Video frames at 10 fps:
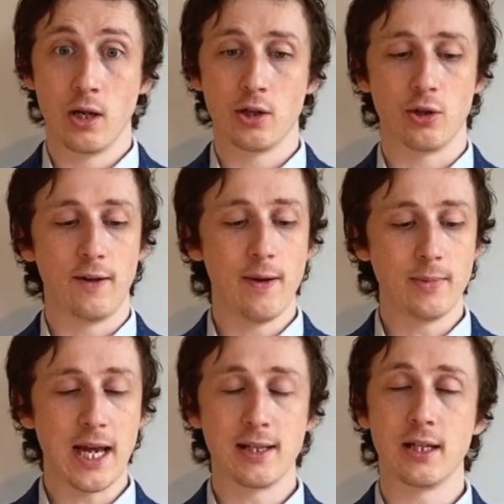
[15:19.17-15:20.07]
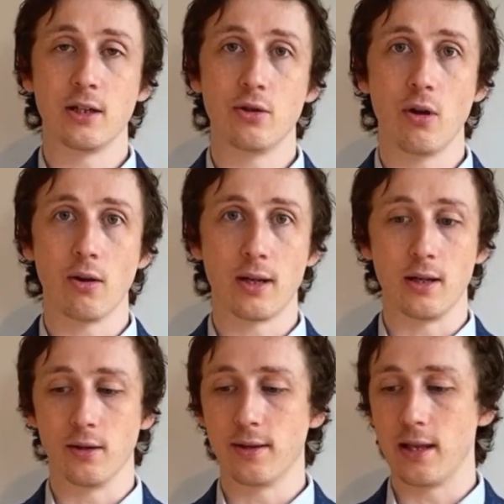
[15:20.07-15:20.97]
So if I'm testing do not
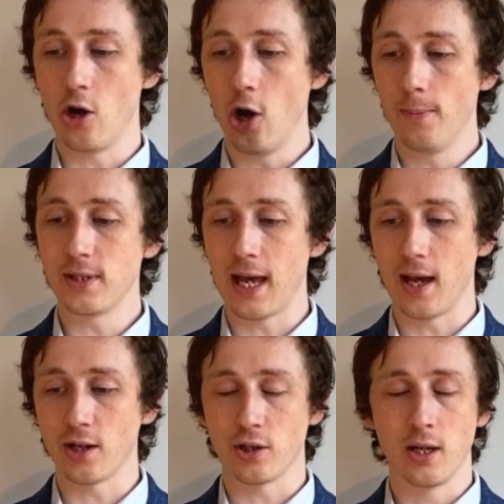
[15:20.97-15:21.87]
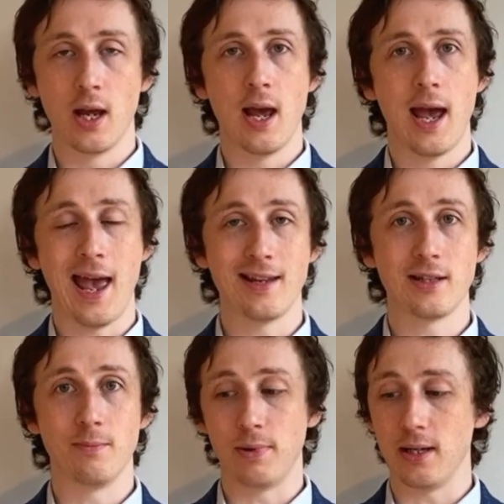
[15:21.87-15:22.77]
kill, then the opposite action has
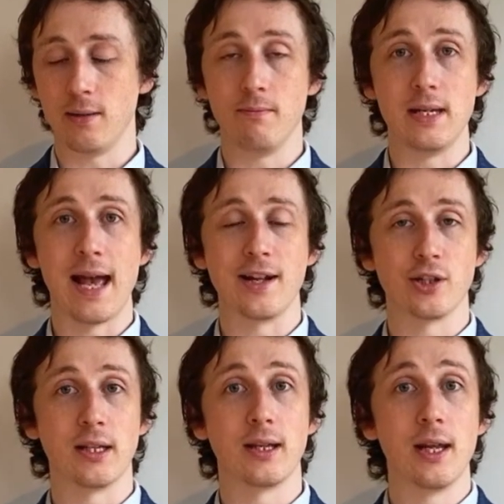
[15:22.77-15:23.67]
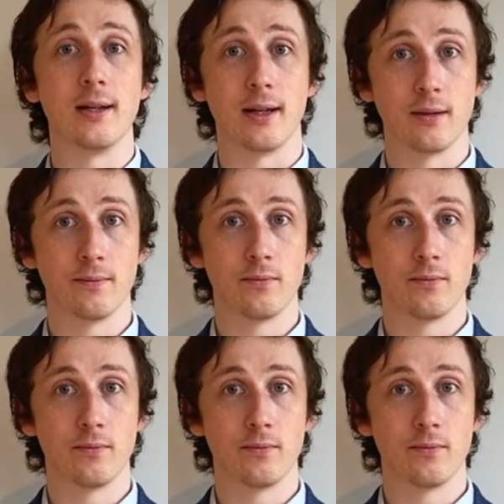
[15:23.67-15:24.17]
to be me actually killing.